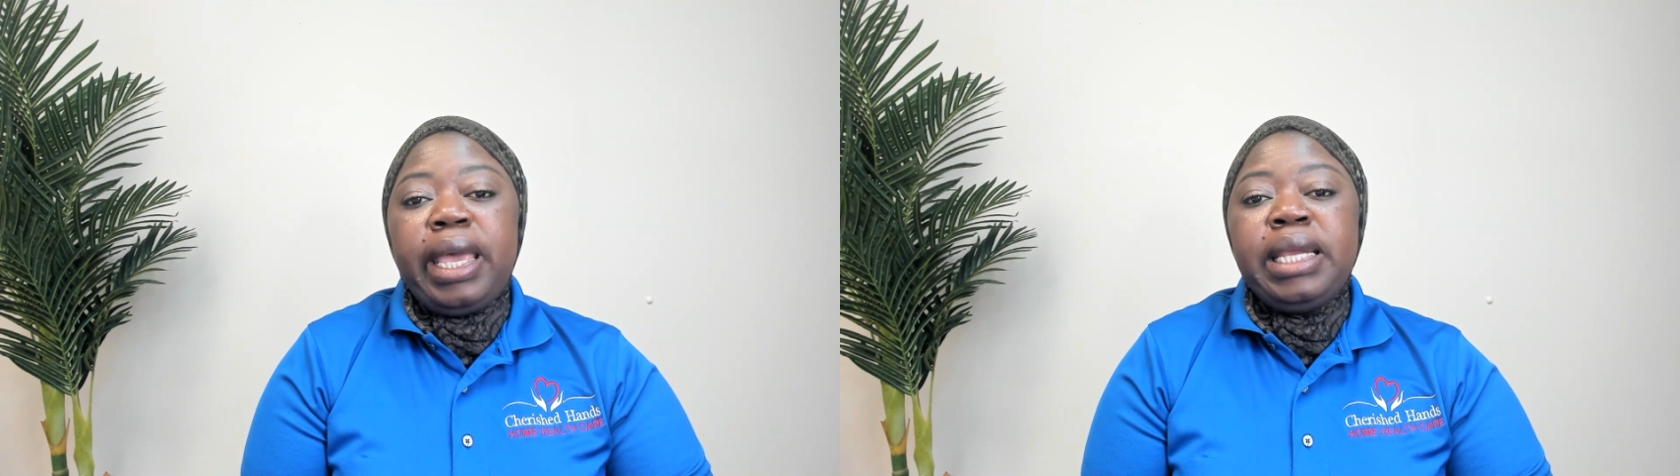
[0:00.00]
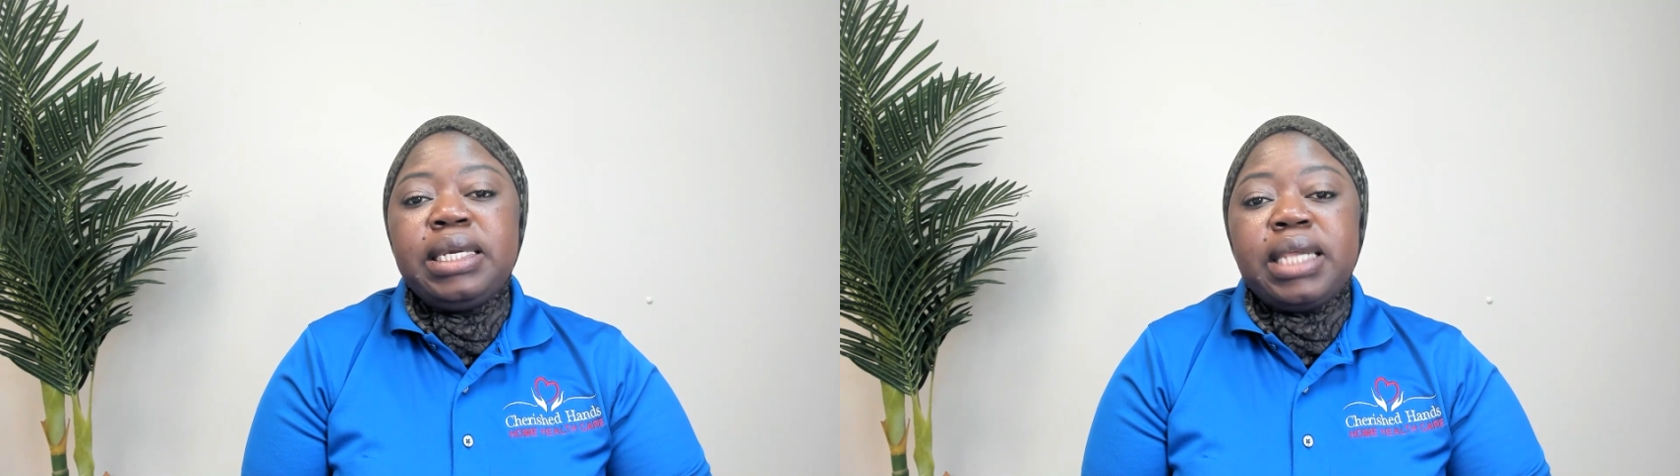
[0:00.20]

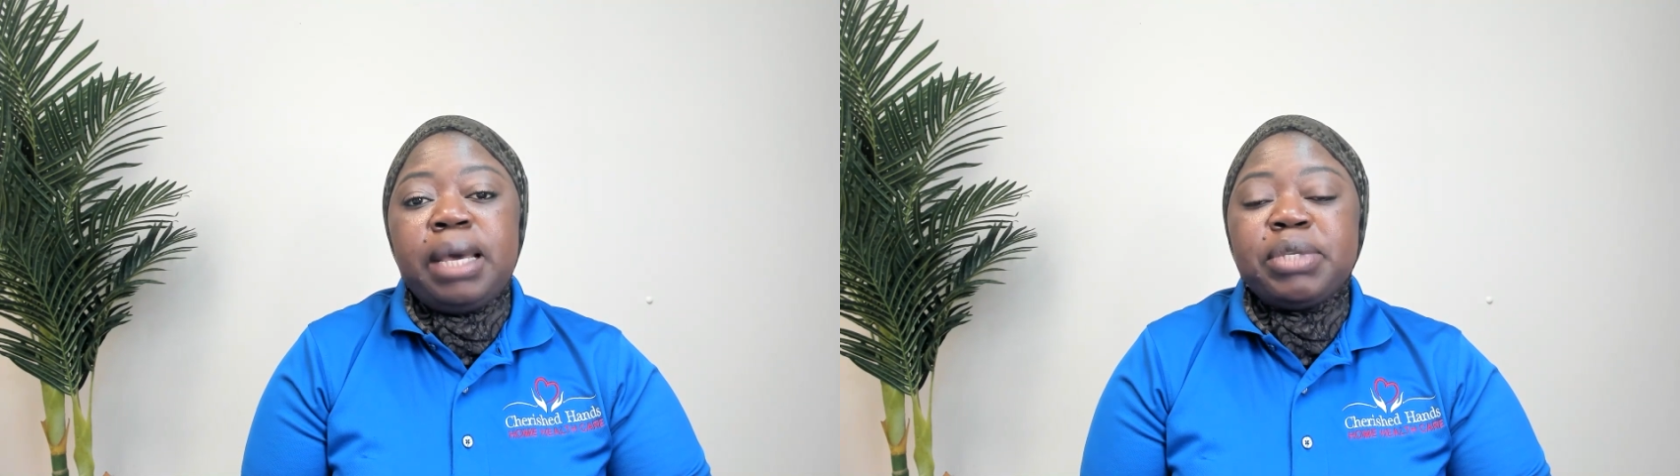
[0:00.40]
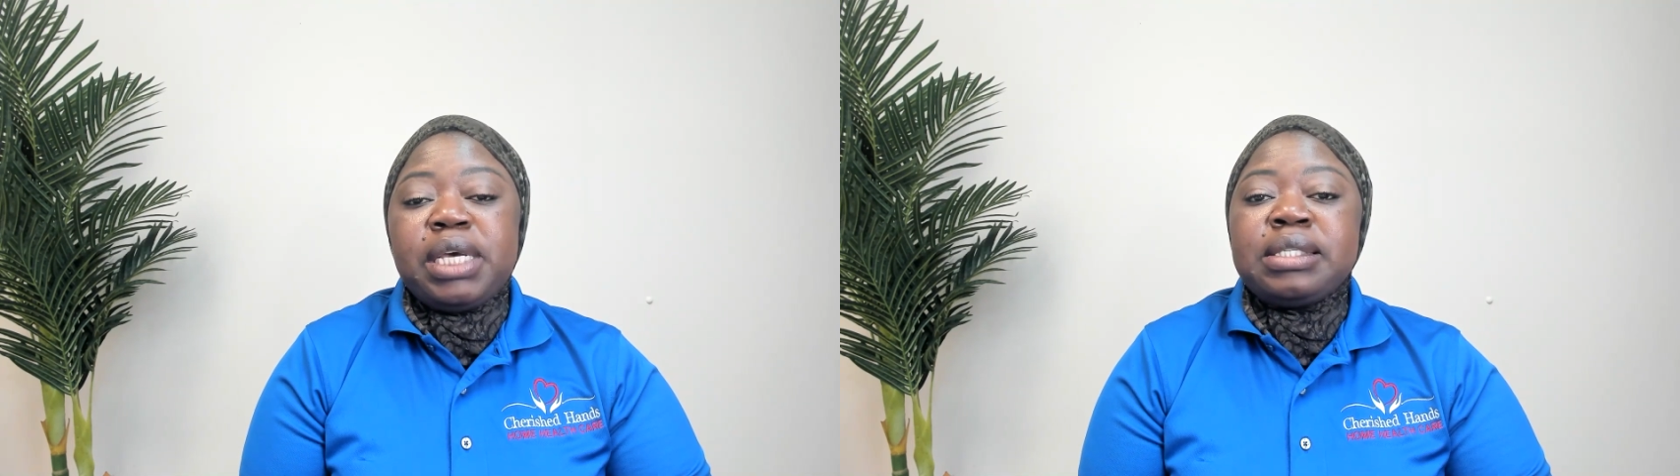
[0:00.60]

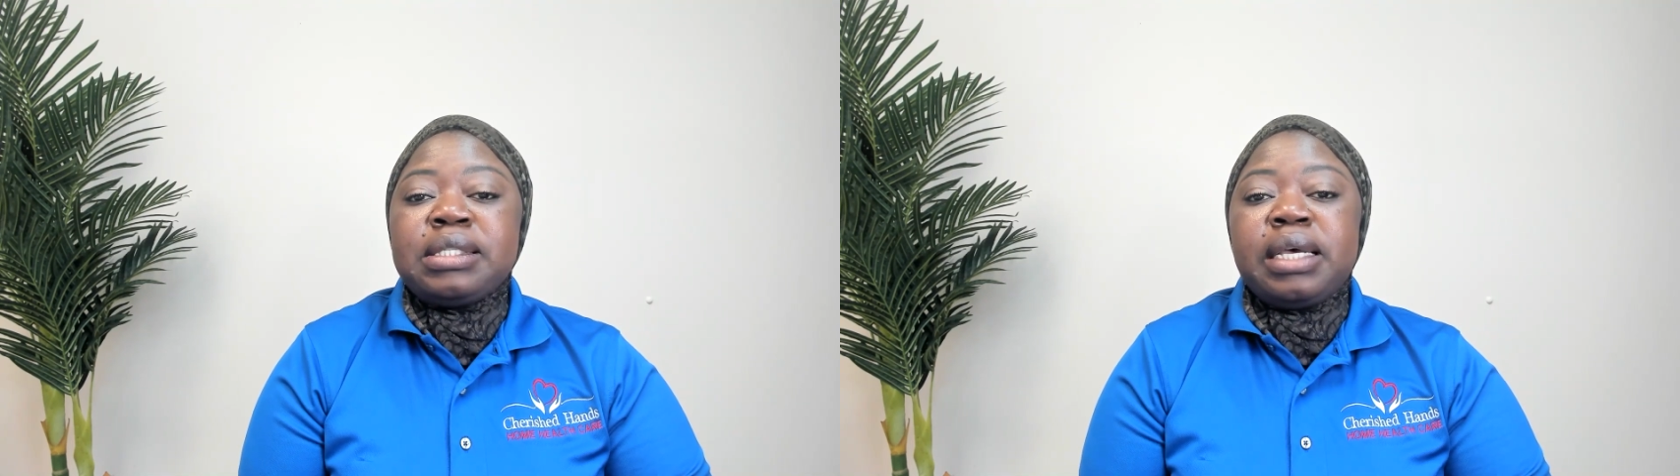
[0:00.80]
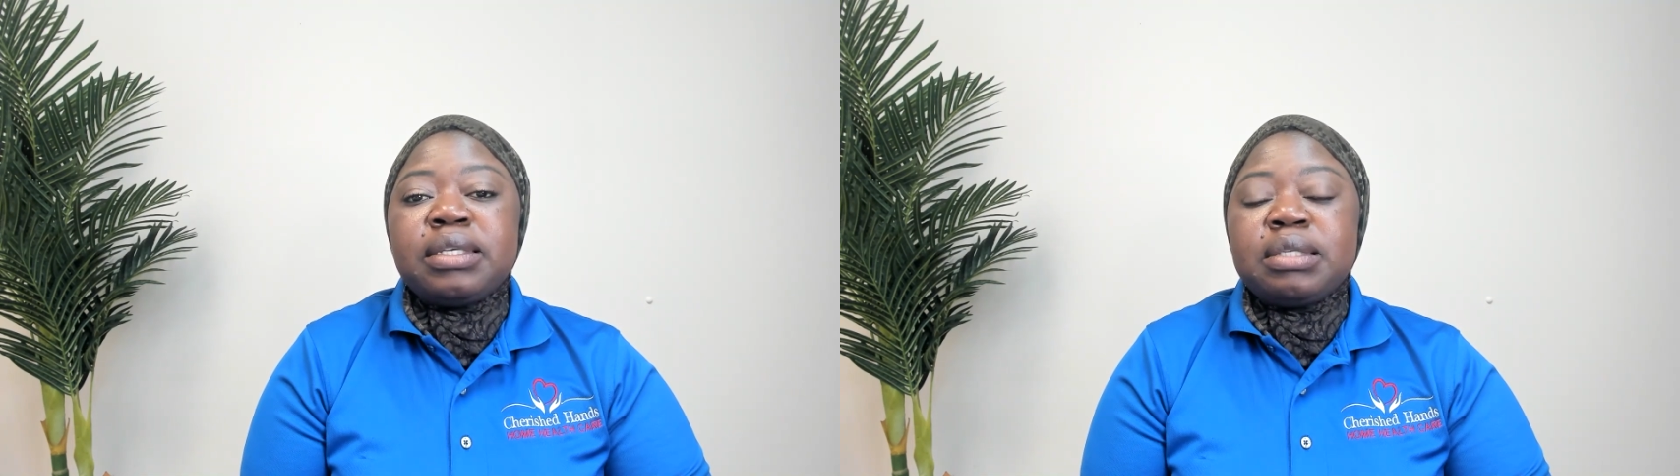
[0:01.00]
in-depth
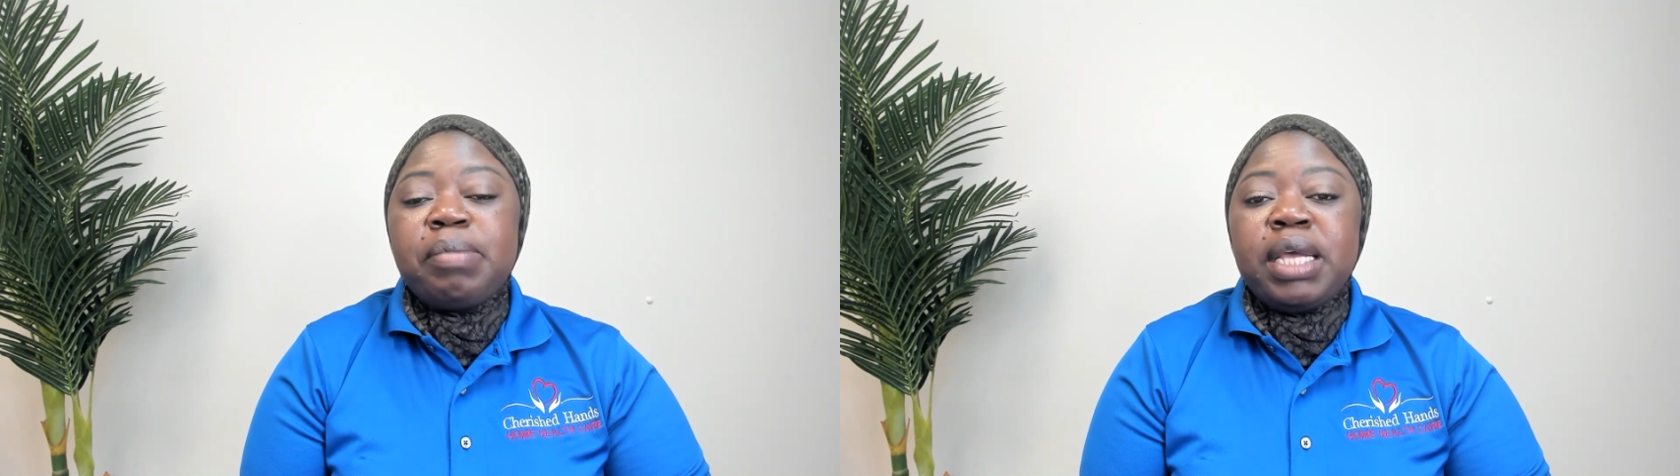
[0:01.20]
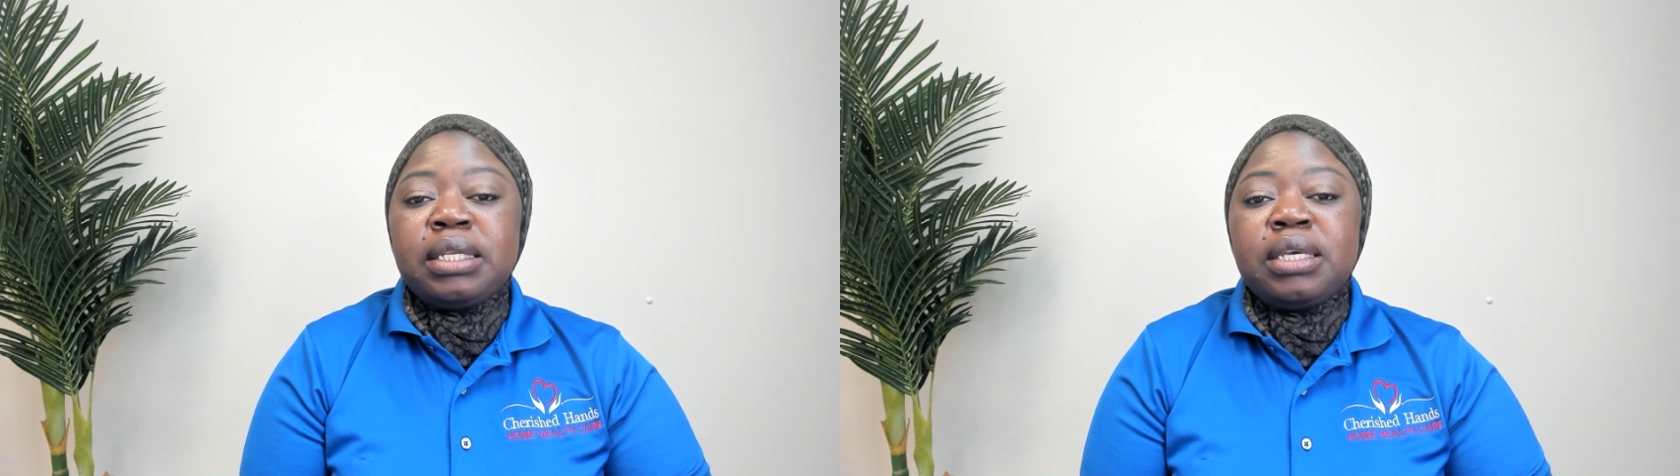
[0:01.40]

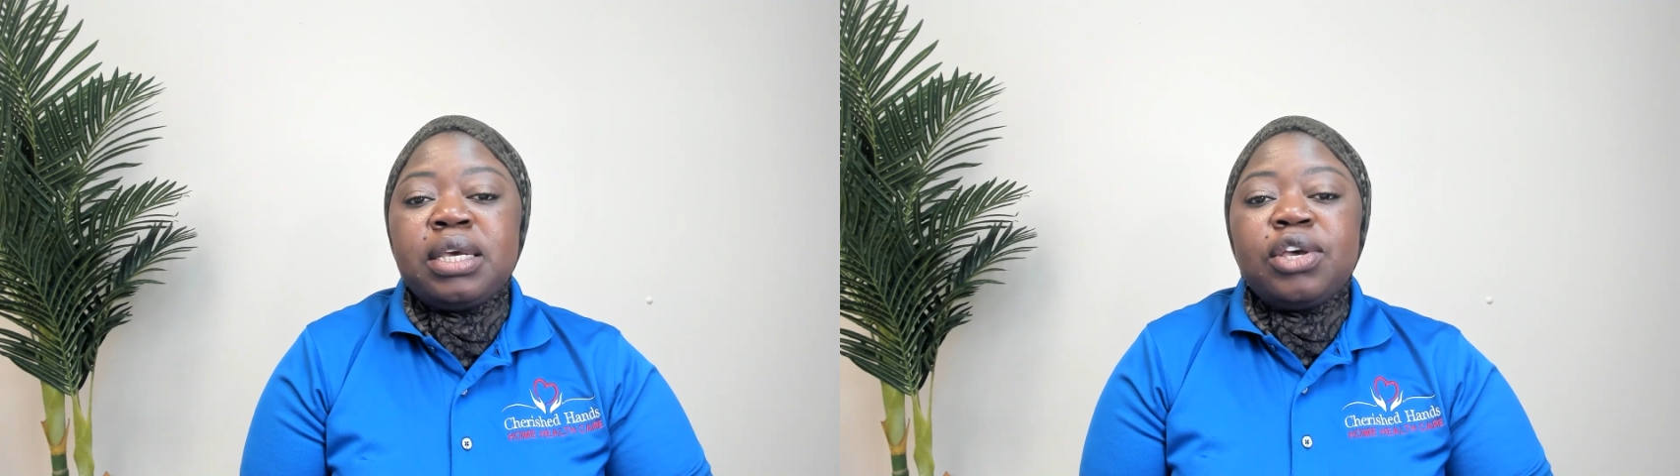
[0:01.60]
assessment